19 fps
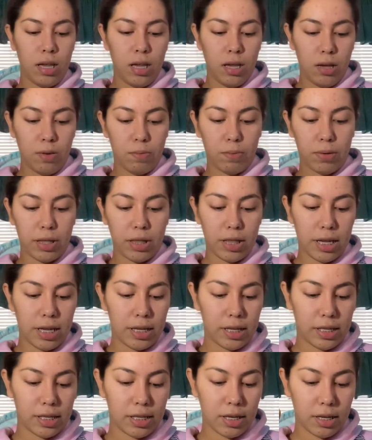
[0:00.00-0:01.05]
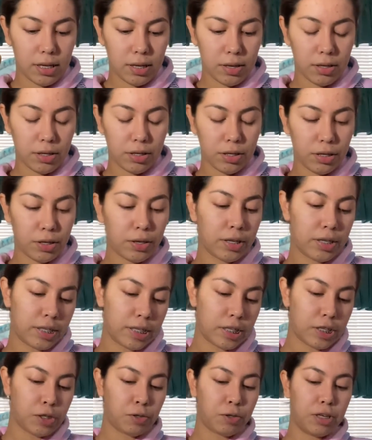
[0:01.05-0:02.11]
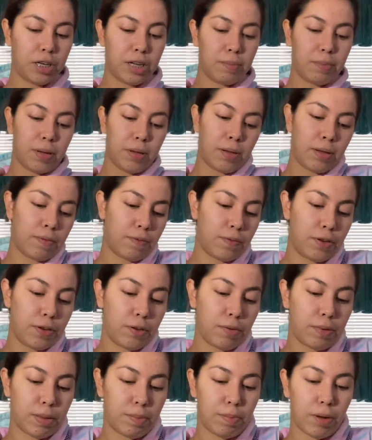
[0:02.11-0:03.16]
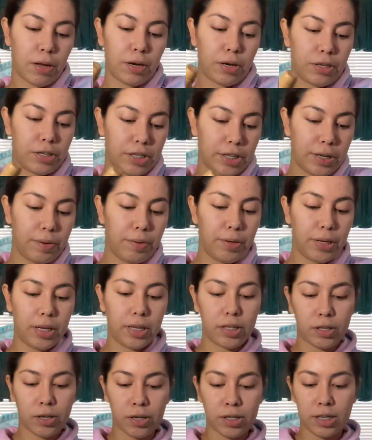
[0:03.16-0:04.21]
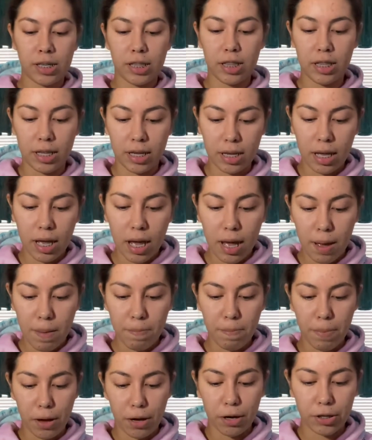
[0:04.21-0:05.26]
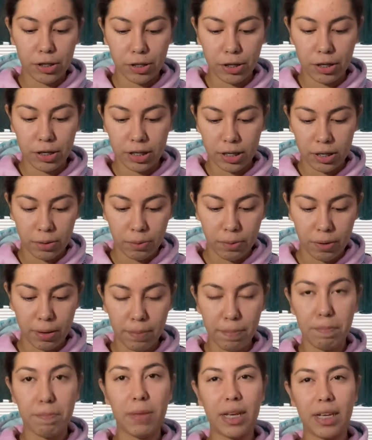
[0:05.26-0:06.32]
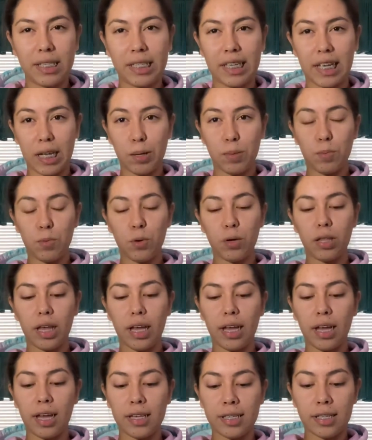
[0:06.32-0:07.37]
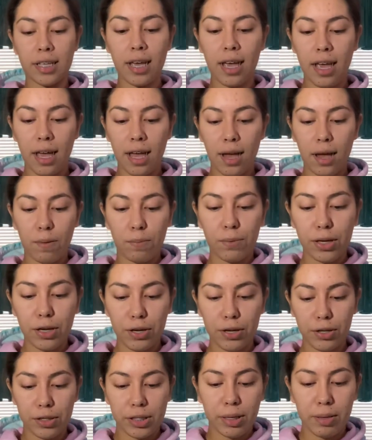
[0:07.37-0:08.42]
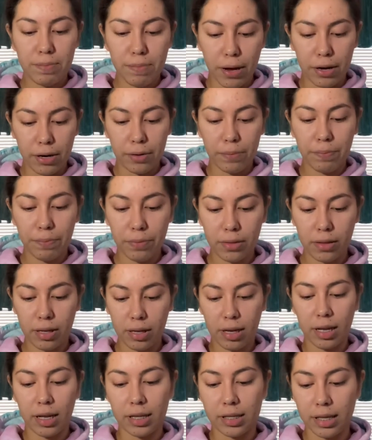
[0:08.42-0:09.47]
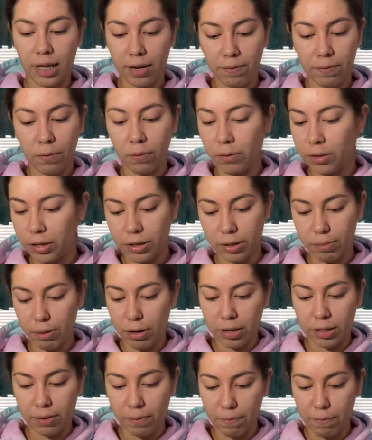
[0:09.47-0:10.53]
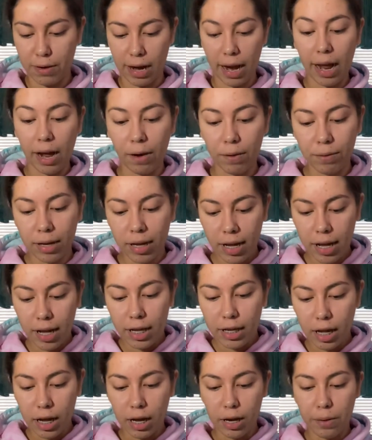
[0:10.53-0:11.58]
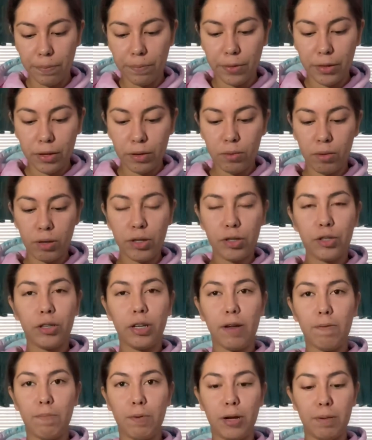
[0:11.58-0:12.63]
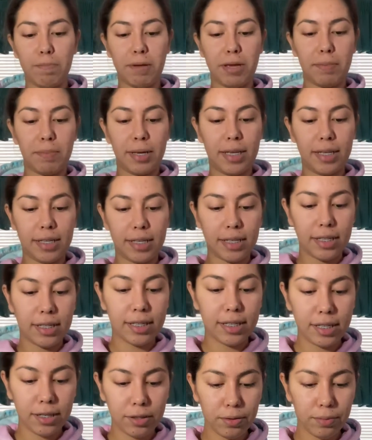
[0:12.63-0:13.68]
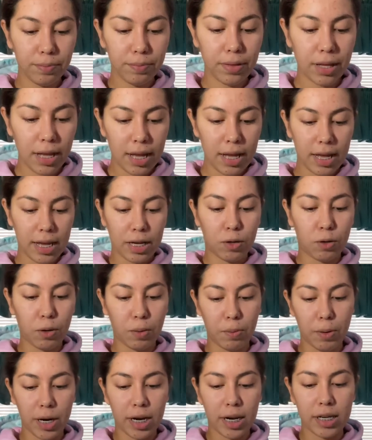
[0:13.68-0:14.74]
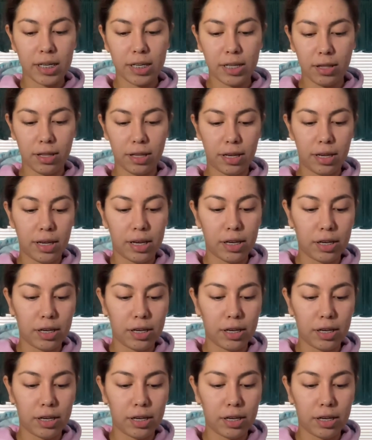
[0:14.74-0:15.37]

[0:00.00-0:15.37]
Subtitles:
with this, you can see the shortening, but if you do it with butter too, you can start seeing the butter start to mix in more, like, because when you're using butter, because I've only used butter except for now, you usually have pretty big pieces still incorporated into the